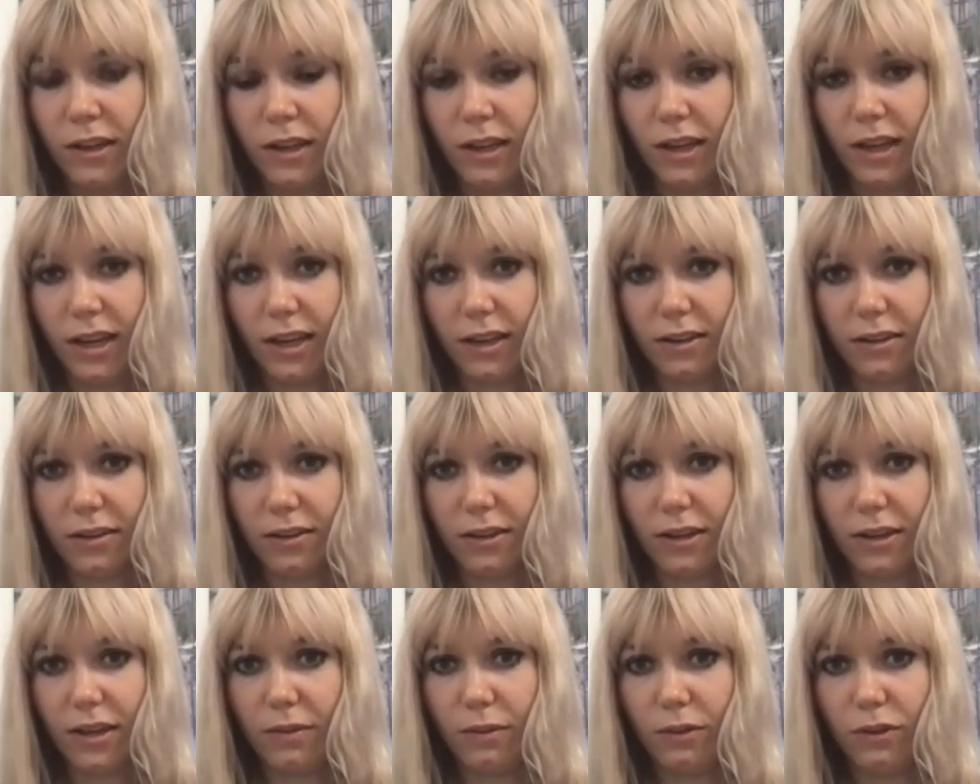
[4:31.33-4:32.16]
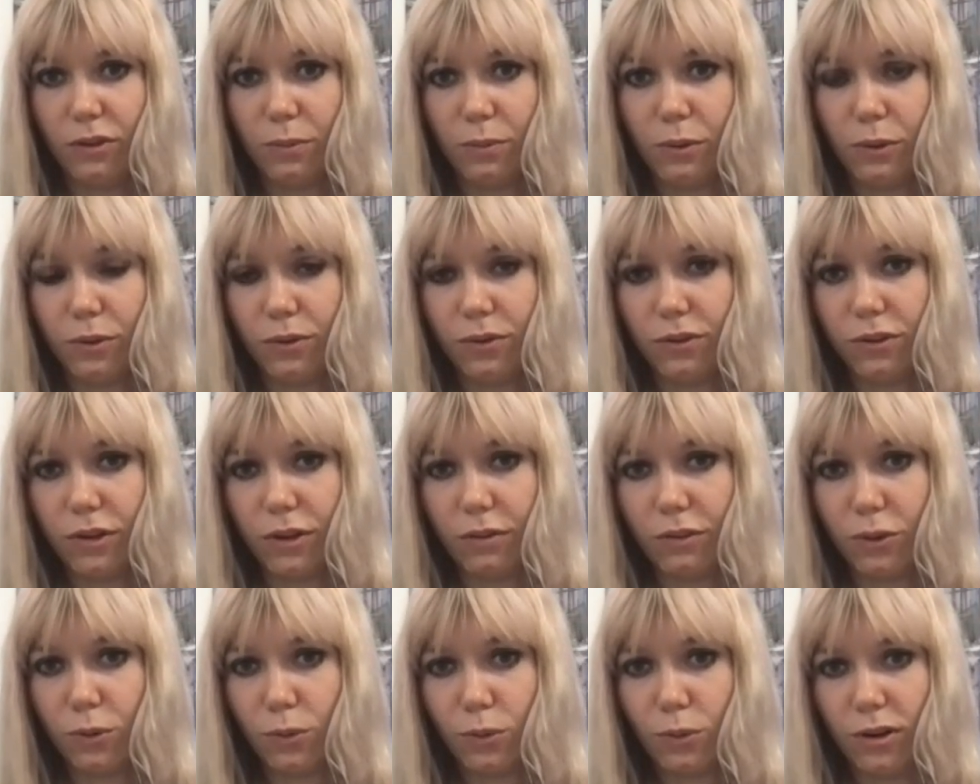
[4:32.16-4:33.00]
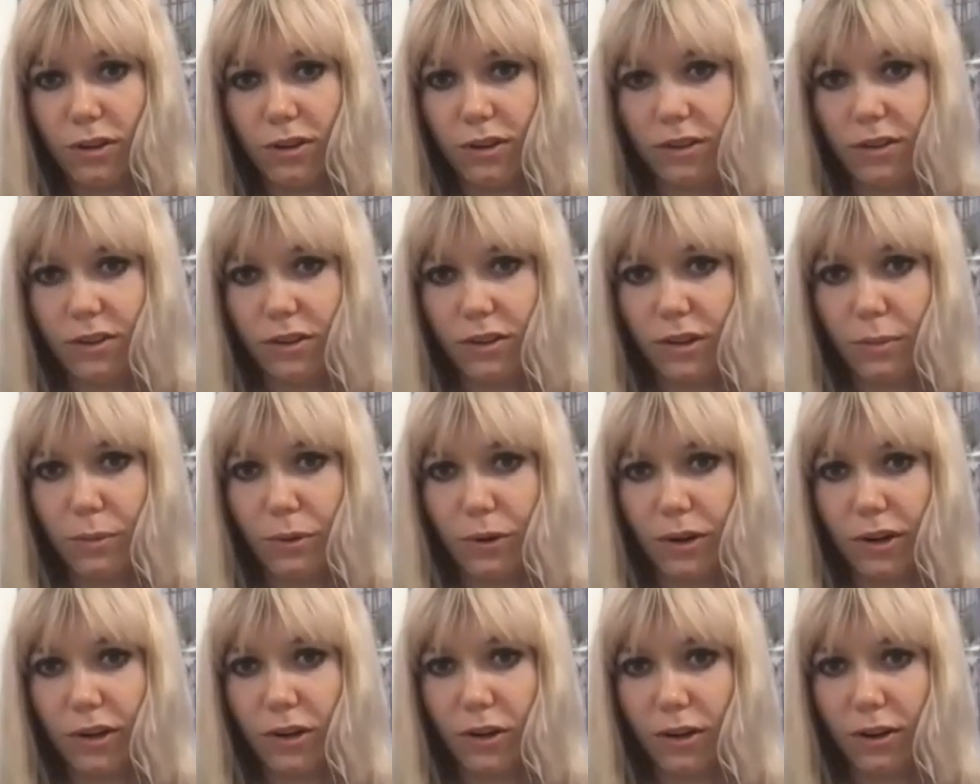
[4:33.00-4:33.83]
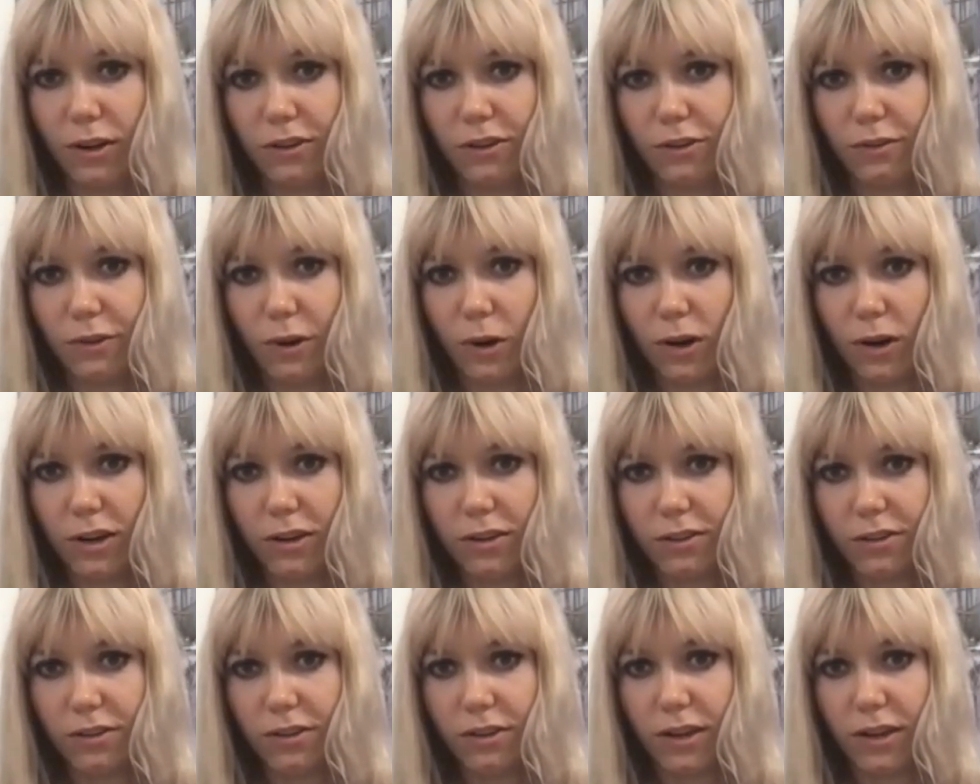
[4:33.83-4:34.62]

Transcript: And it was supposed to have toured to the Burn College of Art.